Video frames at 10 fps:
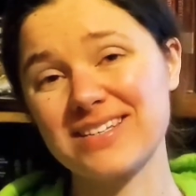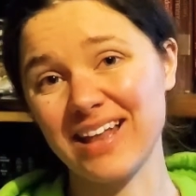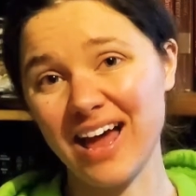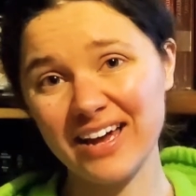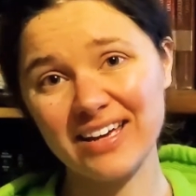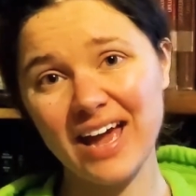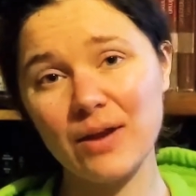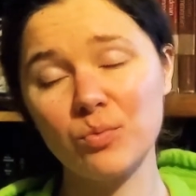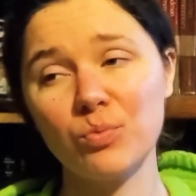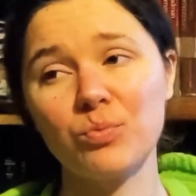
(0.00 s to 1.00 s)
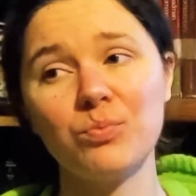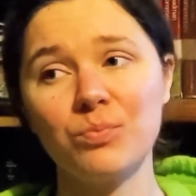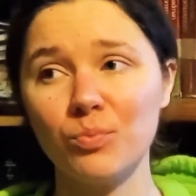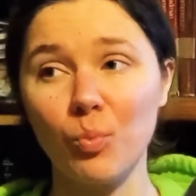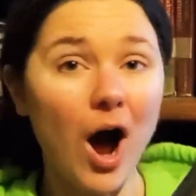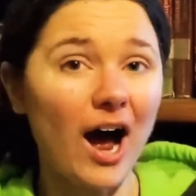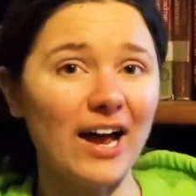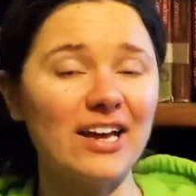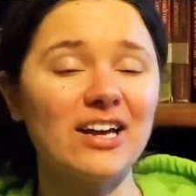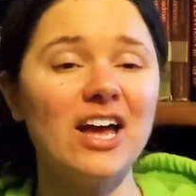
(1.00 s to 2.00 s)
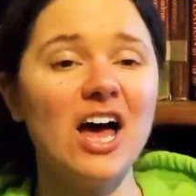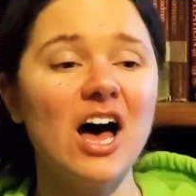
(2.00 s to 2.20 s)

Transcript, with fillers: like and why.